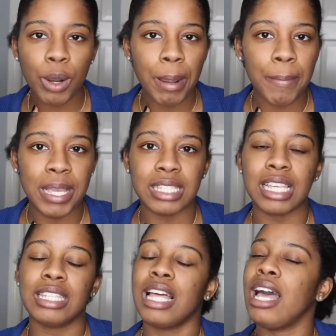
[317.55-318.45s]
wear my pants
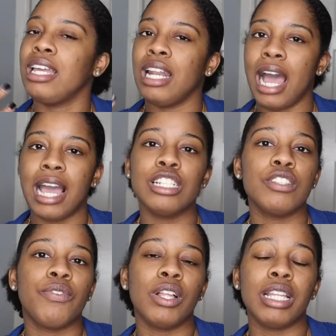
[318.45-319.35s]
like that, and I
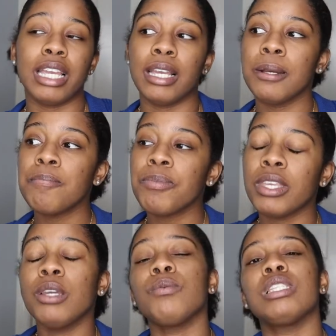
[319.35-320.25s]
just felt like
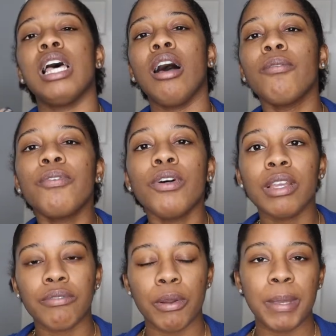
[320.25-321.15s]
it was helpful
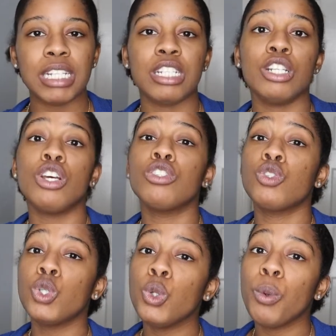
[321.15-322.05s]
information
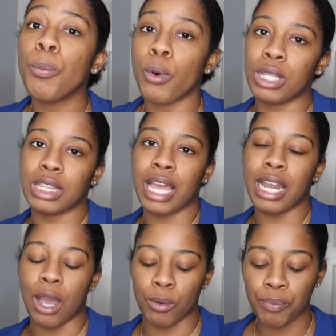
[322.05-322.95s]
to point that
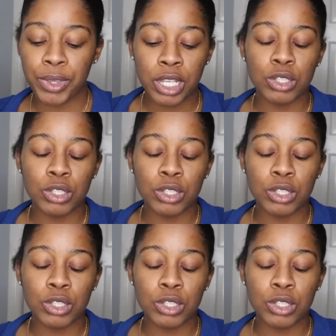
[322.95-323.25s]
out.